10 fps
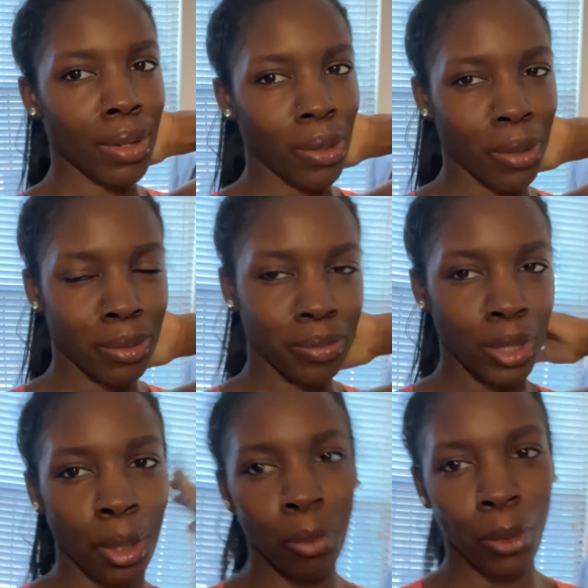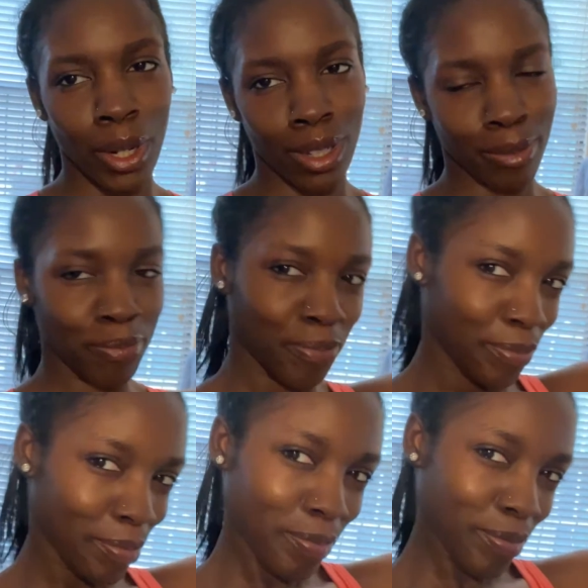y'all. Good morning.
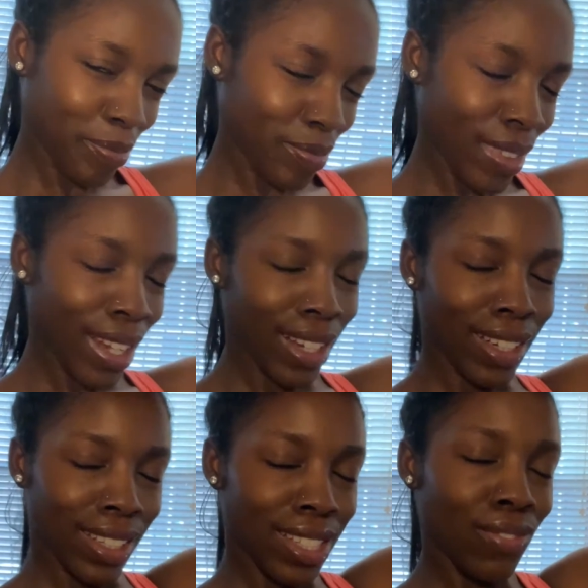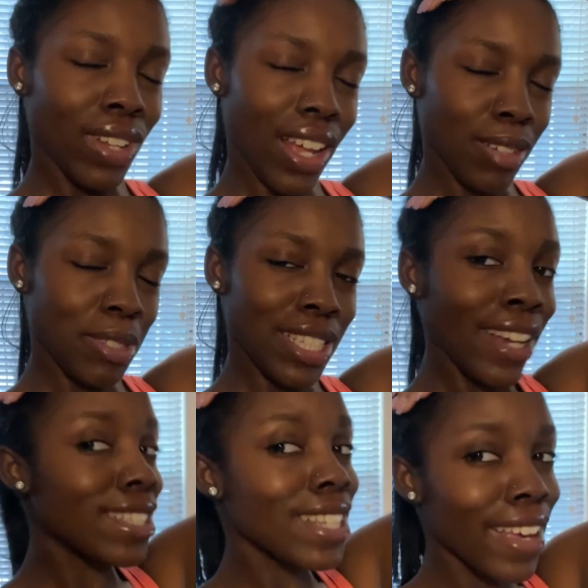It is Vlogmas day
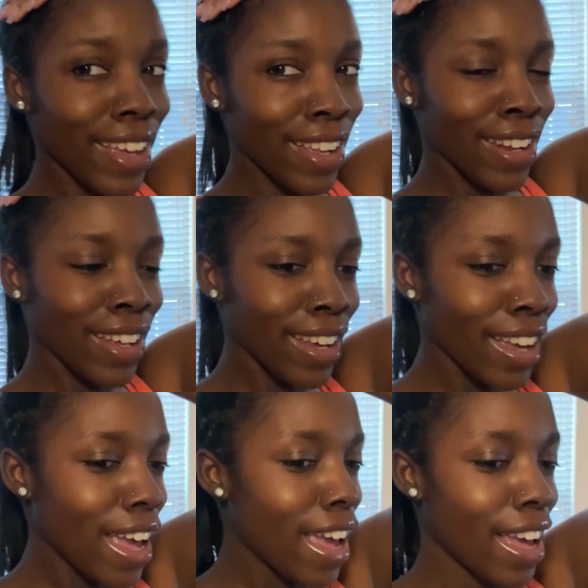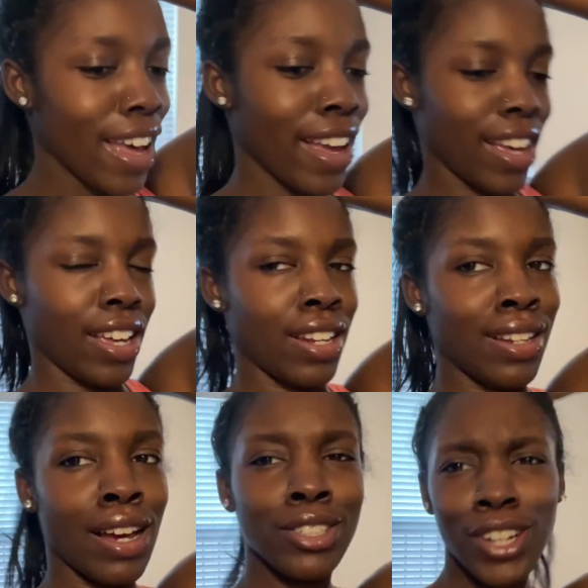10, and
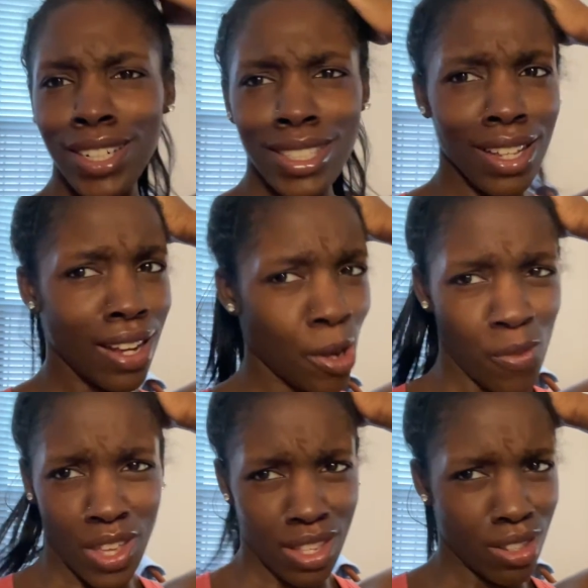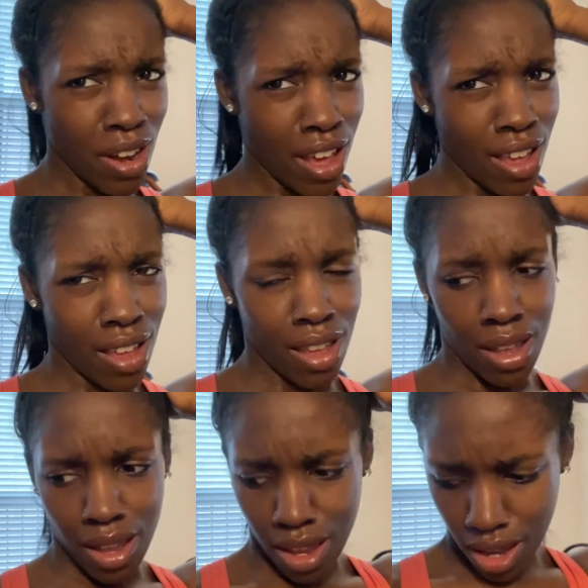I tried to sign off
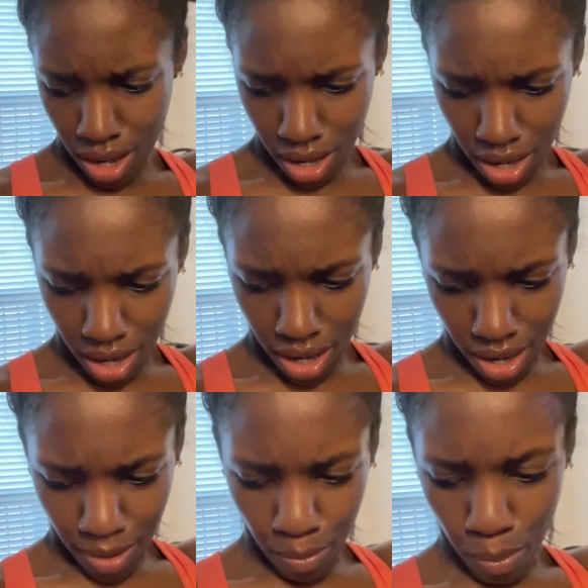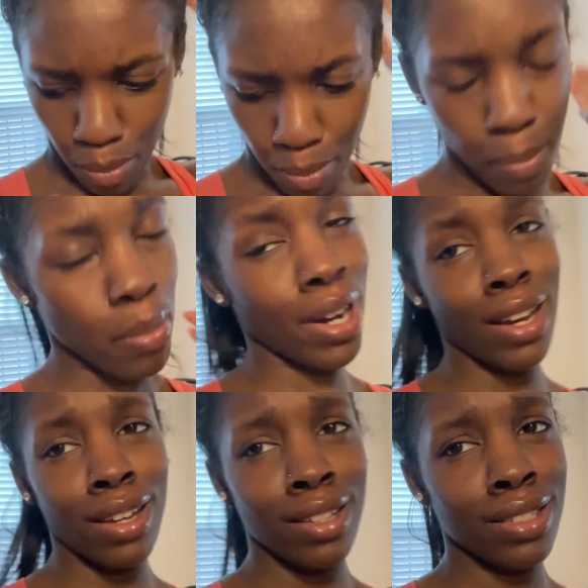yesterday,
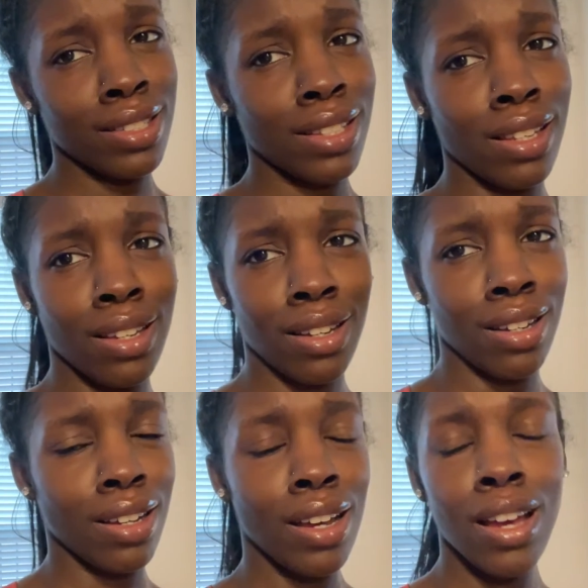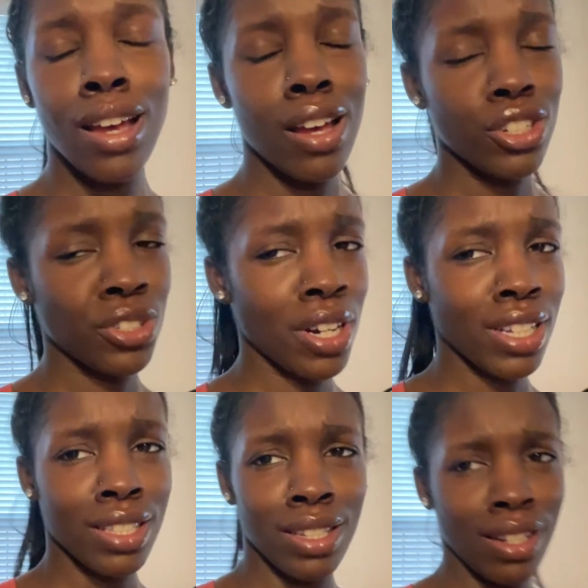but yeah, trying to
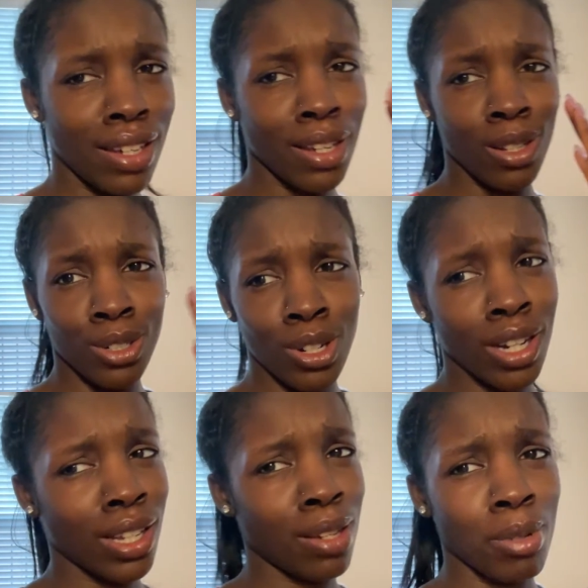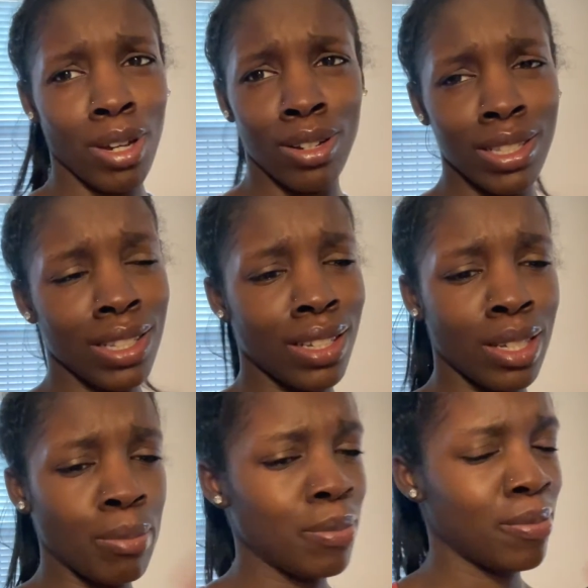get Z together, trying to get him to go to
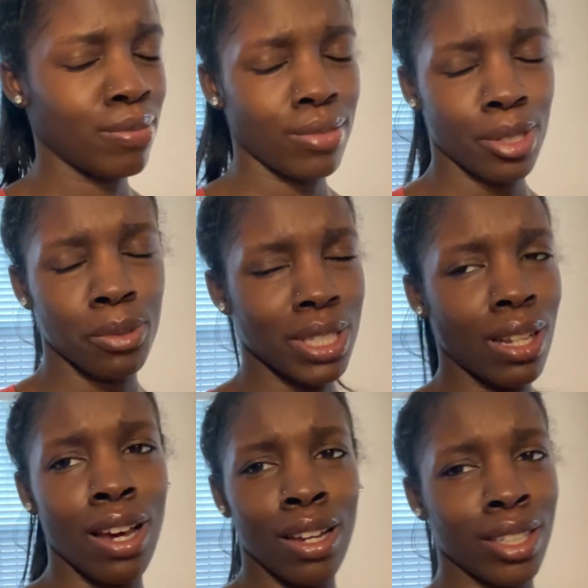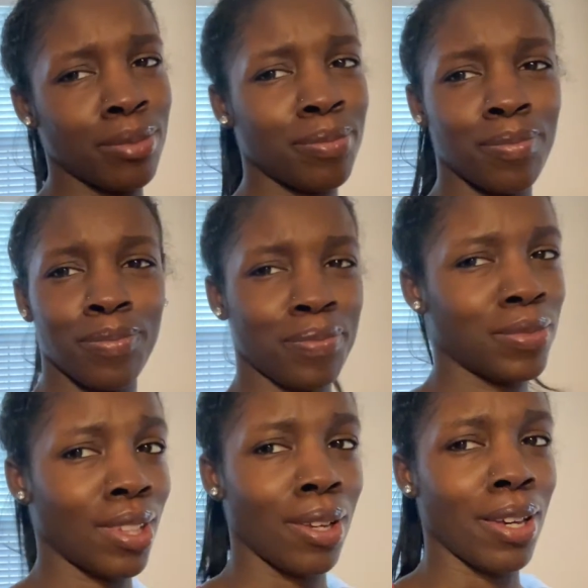sleep. It was a lot.
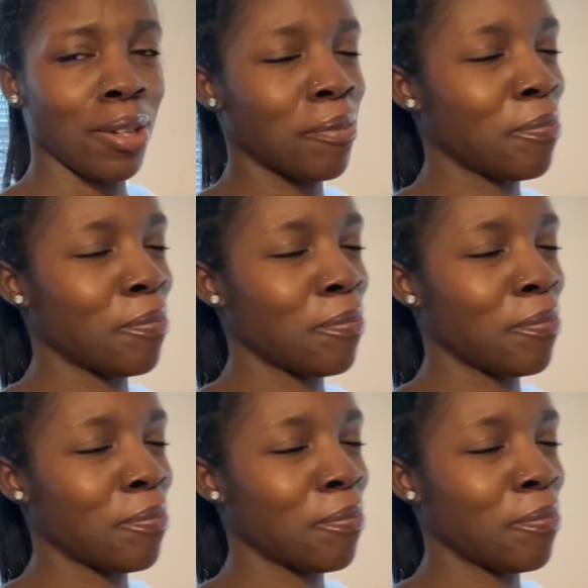So yeah,